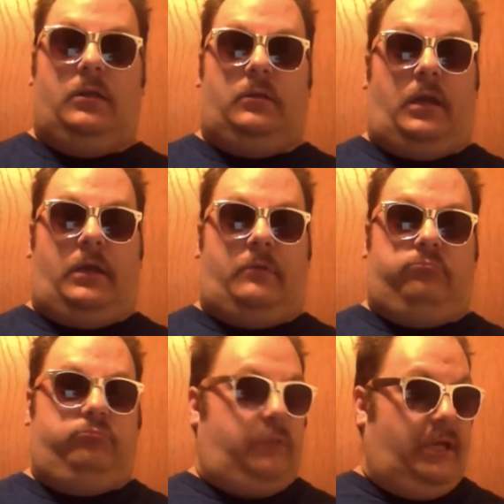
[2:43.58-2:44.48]
like
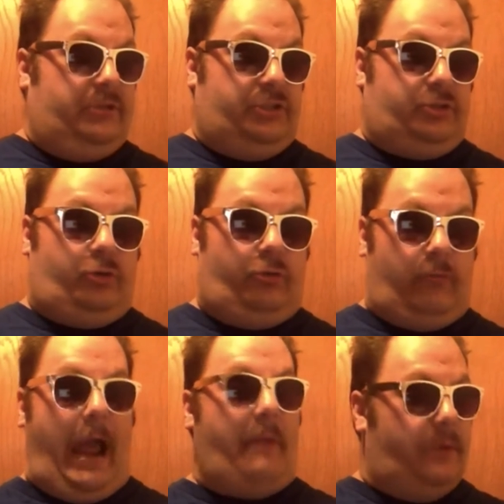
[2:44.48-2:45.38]
they just
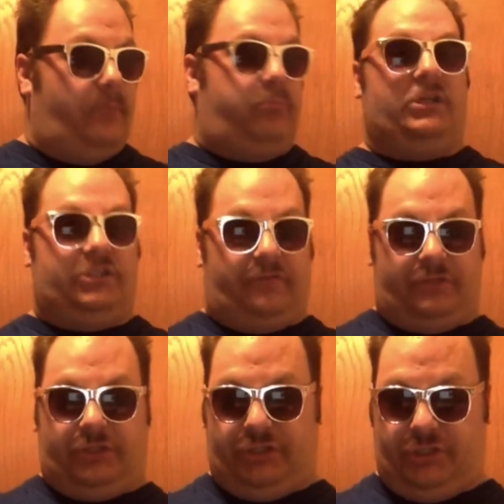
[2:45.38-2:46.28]
grabbed a bunch of
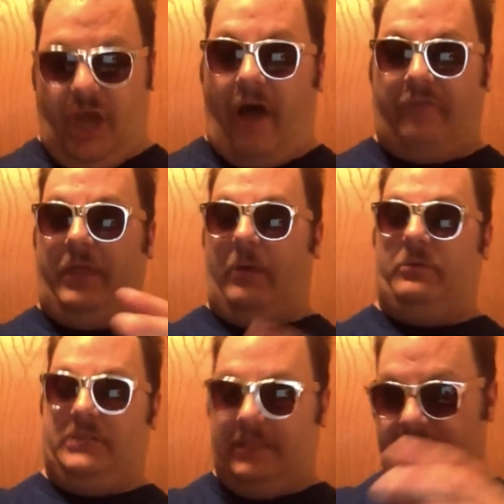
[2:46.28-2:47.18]
stuff that
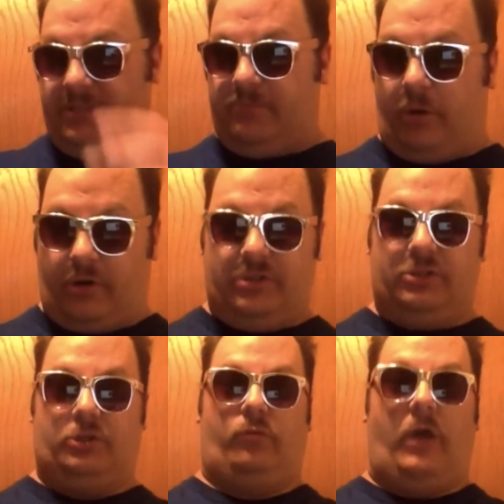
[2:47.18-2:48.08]
was in this
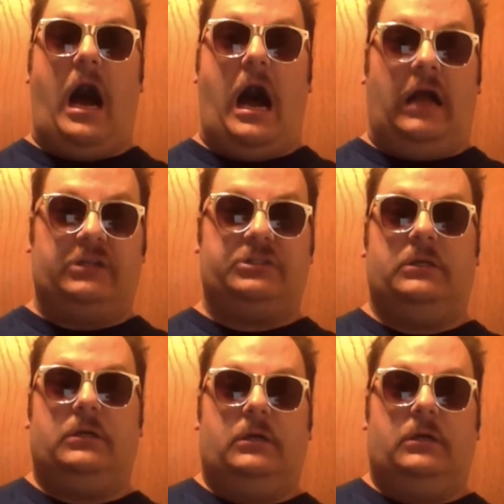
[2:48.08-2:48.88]
person's garage,